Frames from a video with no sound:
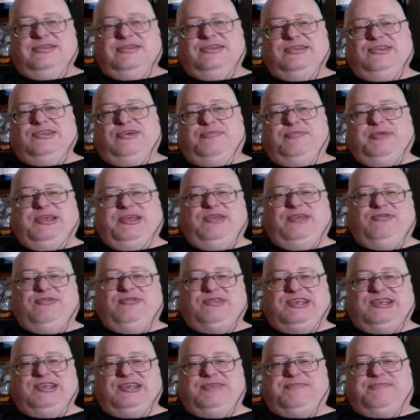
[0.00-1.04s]
Don't be
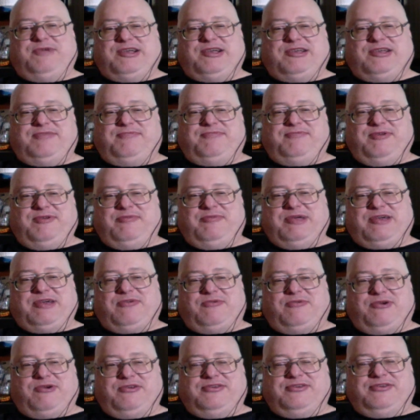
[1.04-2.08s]
using these fucking filmmaker
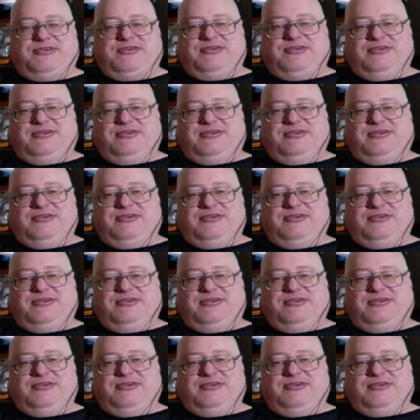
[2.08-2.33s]
words.